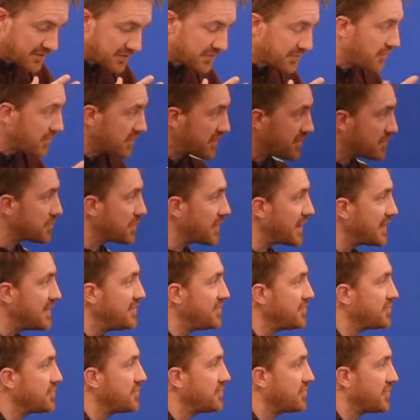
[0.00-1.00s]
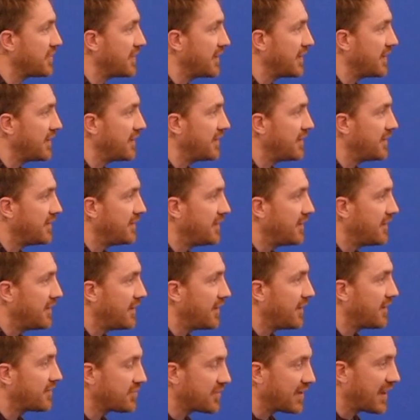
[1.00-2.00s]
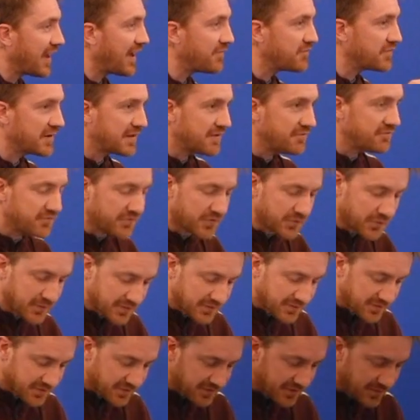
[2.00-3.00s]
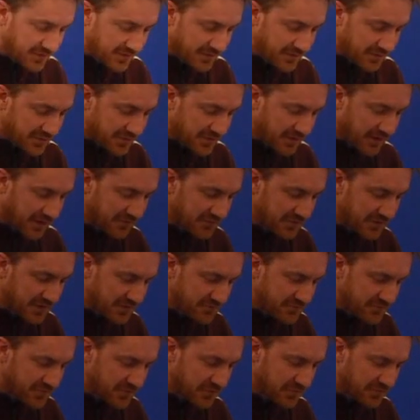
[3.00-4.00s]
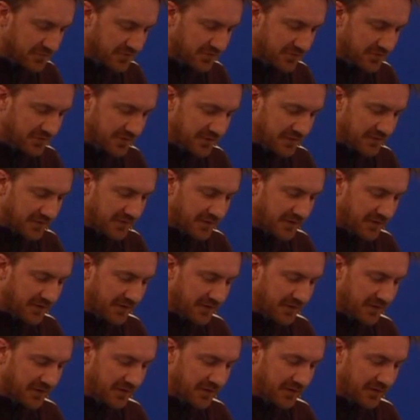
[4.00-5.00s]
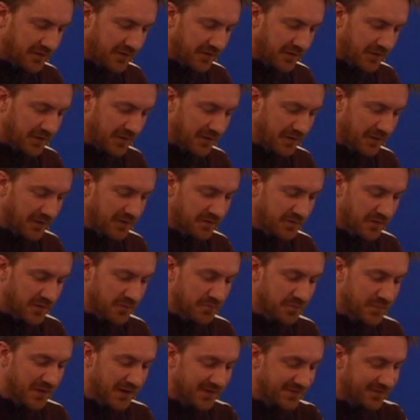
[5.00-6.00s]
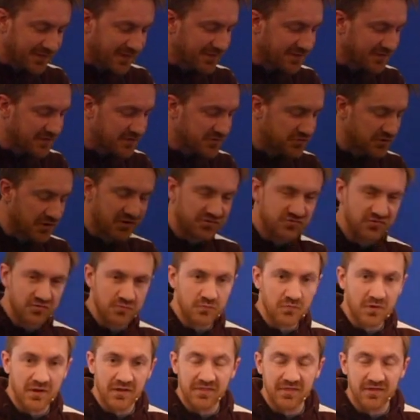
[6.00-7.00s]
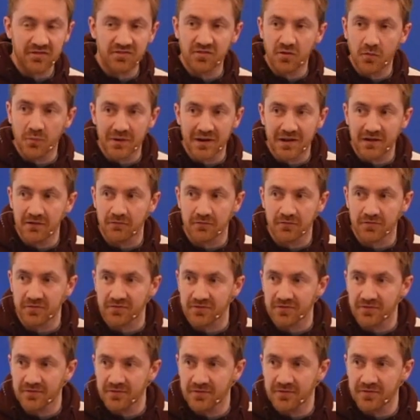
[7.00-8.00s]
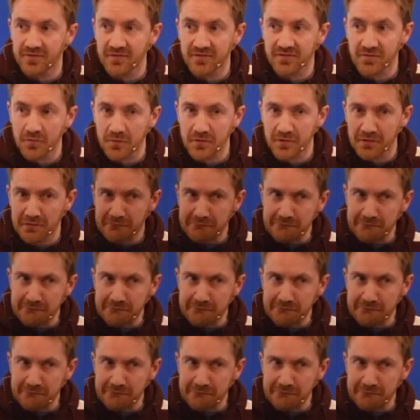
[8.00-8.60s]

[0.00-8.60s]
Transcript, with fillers: God has placed you there uh, to have an influence, to have an influence uh, and, and be in that situation where there's no one else. There's no one.